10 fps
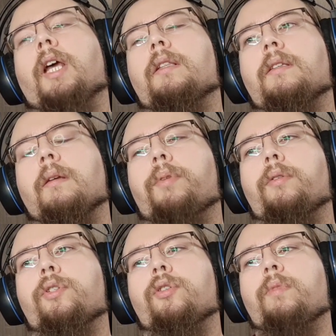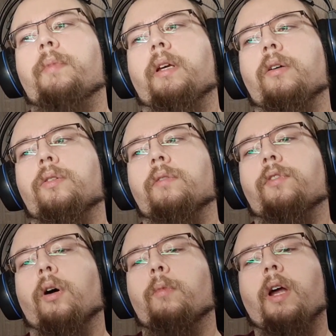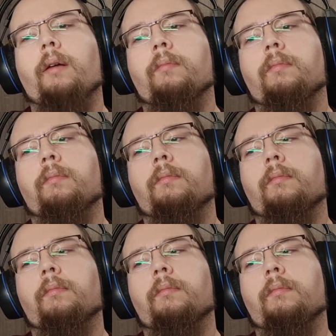It's supposed to be because of Homura?